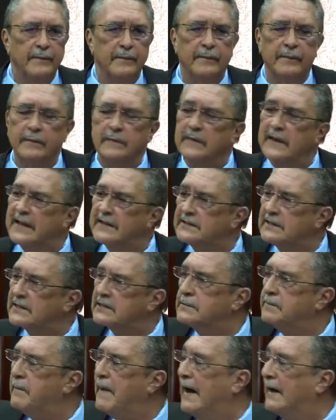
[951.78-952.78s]
there's this
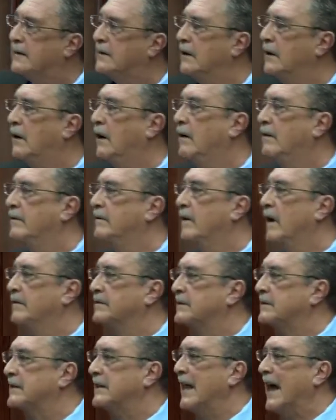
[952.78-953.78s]
matter of
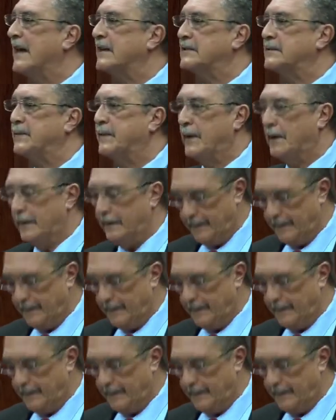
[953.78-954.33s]
SLASPA,